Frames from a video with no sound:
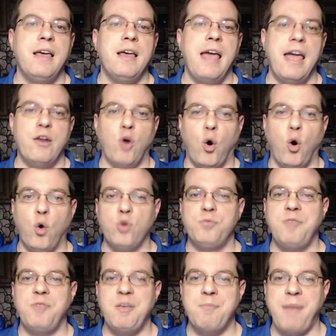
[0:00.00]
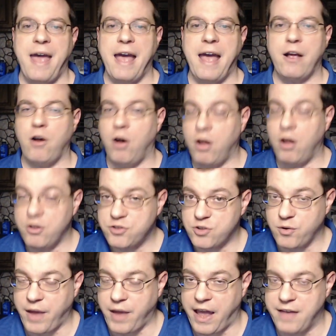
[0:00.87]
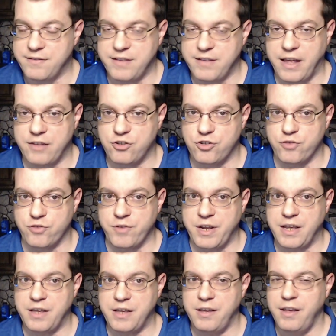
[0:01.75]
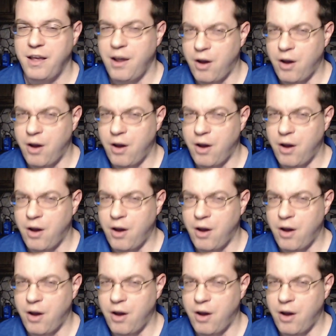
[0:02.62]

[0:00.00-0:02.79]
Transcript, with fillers: and Hold Me Back also has that streak,